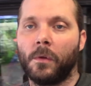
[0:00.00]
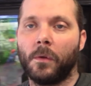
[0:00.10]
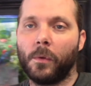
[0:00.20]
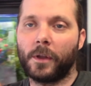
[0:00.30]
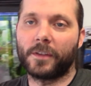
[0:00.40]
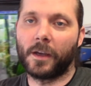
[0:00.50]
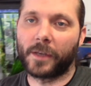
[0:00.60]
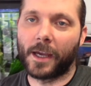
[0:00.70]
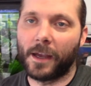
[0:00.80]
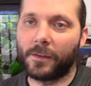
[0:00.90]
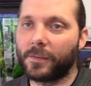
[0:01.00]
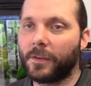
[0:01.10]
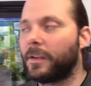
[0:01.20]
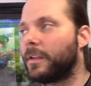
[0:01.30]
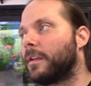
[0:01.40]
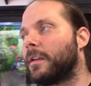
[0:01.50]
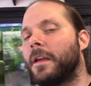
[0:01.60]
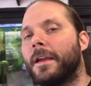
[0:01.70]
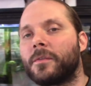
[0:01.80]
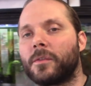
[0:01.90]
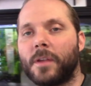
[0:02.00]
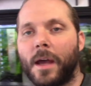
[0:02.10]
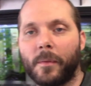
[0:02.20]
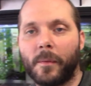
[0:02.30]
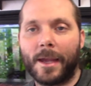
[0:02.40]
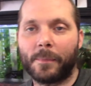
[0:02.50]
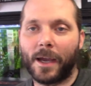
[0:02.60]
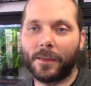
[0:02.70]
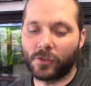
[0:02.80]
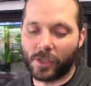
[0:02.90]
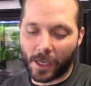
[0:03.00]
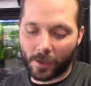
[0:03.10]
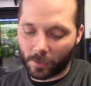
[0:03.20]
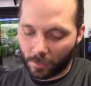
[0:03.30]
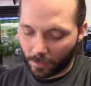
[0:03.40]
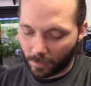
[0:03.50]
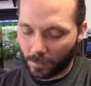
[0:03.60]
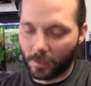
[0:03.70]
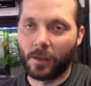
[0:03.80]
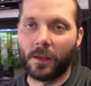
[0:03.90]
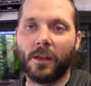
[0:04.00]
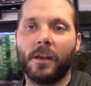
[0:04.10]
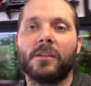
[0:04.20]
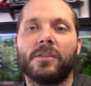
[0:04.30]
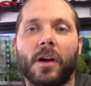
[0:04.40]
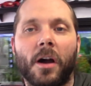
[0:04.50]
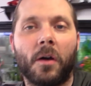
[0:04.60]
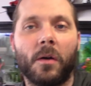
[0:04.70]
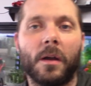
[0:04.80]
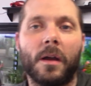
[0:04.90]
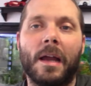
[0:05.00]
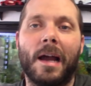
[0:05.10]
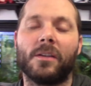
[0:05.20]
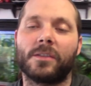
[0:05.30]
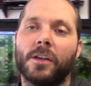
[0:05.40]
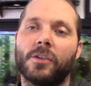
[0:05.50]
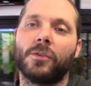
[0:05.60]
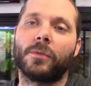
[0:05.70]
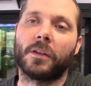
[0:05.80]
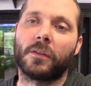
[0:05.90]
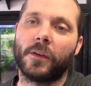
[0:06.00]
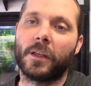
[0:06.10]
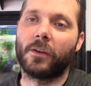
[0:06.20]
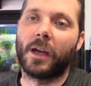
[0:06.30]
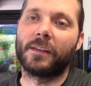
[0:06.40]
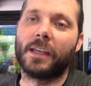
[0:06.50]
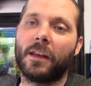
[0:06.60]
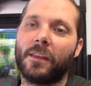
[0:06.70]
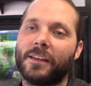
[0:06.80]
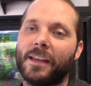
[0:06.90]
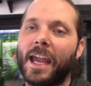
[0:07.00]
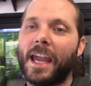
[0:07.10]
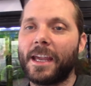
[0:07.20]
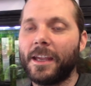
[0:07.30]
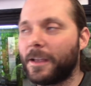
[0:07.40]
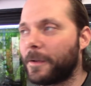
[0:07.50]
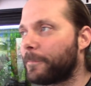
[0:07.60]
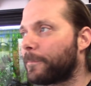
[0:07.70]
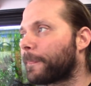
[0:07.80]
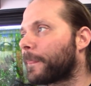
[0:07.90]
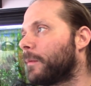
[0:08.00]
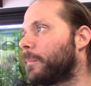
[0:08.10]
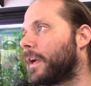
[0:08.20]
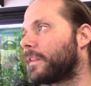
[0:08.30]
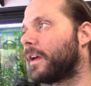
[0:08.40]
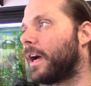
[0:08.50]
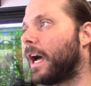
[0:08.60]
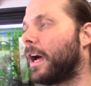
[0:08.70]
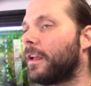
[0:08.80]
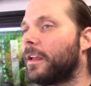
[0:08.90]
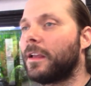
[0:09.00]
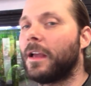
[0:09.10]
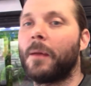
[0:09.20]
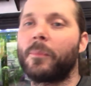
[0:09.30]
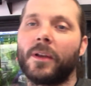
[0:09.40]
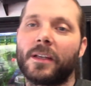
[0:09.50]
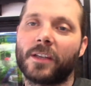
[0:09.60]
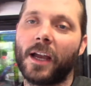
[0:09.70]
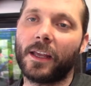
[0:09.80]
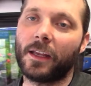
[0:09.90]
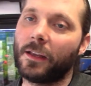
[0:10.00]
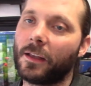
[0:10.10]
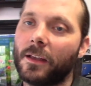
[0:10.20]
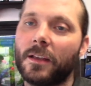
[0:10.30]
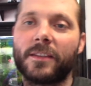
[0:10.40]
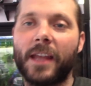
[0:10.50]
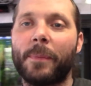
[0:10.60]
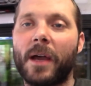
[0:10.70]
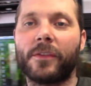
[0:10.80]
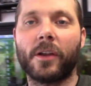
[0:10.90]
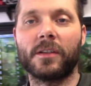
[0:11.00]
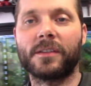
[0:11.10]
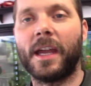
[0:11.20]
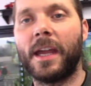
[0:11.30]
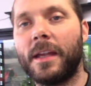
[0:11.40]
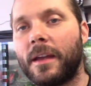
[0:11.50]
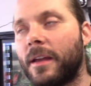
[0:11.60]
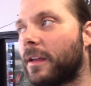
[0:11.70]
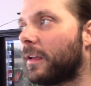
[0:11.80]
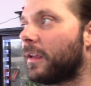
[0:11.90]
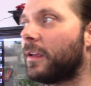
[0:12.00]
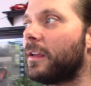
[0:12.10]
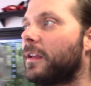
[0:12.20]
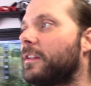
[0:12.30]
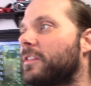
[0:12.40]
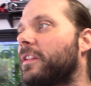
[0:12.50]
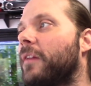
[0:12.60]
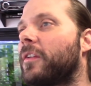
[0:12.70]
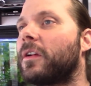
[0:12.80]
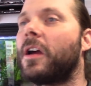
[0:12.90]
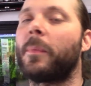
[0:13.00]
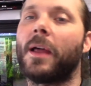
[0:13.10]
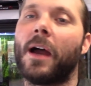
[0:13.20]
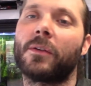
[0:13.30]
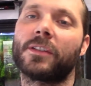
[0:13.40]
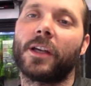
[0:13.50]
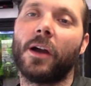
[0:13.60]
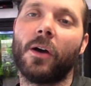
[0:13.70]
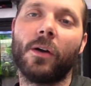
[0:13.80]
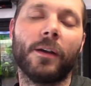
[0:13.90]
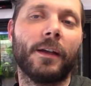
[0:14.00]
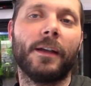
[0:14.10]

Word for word: What's up guys? Thanks for stopping back by the channel. So, I was going to shoot this video at the end of the day, but uh, I'm pretty excited. Snap on Thursday. He just left here a couple hours ago.